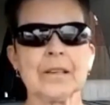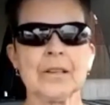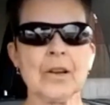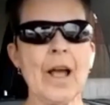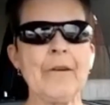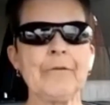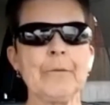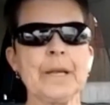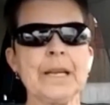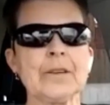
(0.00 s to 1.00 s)
Alpha
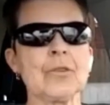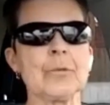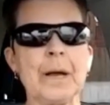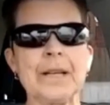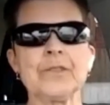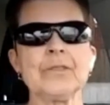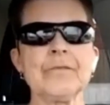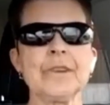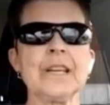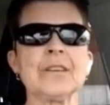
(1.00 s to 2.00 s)
Media Group, I do the
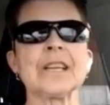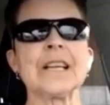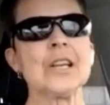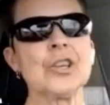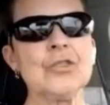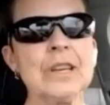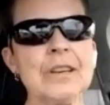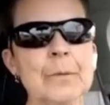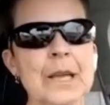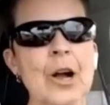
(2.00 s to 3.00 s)
videos. You
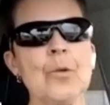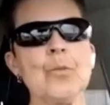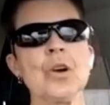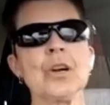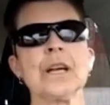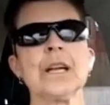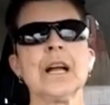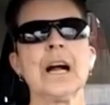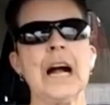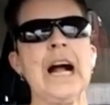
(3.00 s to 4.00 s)
give me homework,
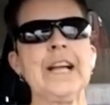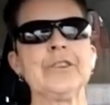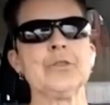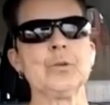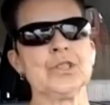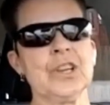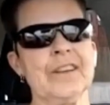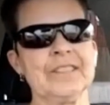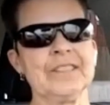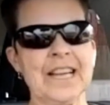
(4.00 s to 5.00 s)
I do what
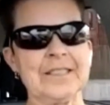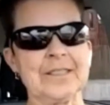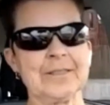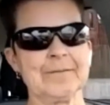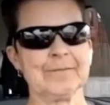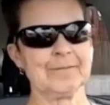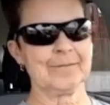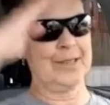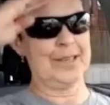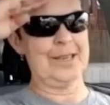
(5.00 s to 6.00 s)
Jeff says.
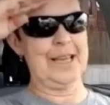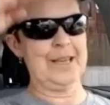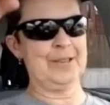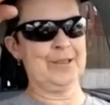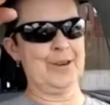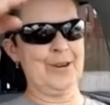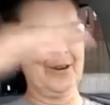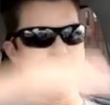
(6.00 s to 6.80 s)
Yes, sir.